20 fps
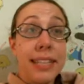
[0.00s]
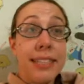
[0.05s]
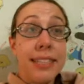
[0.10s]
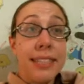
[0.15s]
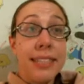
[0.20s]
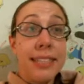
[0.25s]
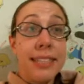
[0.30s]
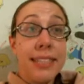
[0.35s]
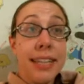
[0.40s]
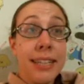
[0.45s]

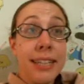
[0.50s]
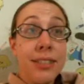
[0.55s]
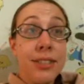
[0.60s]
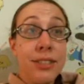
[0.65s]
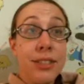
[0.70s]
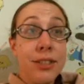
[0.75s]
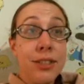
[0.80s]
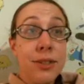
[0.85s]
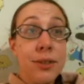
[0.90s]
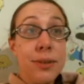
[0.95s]

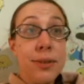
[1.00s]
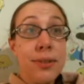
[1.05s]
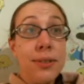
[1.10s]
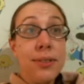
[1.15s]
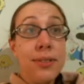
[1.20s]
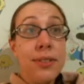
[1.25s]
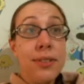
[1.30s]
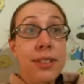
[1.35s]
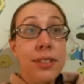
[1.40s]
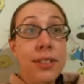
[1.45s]
selection
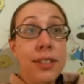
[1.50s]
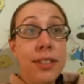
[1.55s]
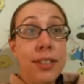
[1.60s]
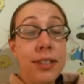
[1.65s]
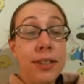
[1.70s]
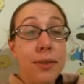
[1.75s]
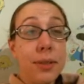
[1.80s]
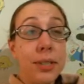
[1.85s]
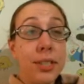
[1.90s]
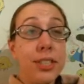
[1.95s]
tool,
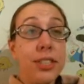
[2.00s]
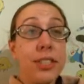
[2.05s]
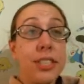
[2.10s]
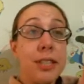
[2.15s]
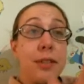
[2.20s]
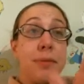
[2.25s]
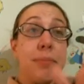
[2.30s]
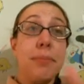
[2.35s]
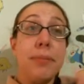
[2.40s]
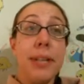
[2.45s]
which is
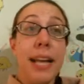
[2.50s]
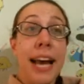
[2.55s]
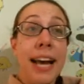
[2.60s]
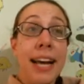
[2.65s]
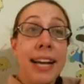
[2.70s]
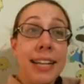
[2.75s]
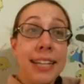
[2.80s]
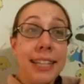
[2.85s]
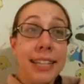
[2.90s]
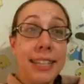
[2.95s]
the
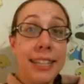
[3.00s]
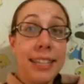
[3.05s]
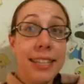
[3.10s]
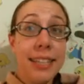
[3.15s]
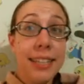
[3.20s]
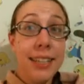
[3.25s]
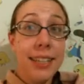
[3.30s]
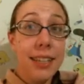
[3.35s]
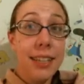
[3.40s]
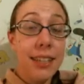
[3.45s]
black
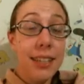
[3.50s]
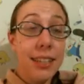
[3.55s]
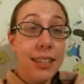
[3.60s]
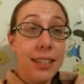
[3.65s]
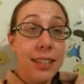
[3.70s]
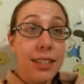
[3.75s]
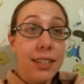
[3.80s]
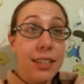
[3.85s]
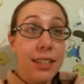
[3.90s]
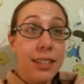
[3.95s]

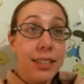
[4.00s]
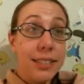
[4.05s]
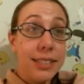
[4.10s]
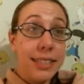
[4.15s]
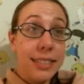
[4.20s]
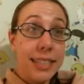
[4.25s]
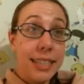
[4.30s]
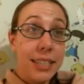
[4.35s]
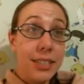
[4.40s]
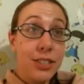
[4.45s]

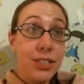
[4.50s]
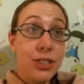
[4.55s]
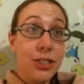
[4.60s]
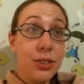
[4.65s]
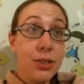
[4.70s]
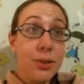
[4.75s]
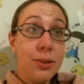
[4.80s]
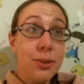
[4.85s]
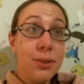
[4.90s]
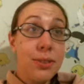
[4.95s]
selection
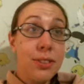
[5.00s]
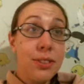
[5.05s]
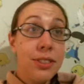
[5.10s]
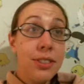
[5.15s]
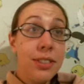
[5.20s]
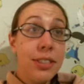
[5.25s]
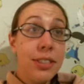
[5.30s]
tool.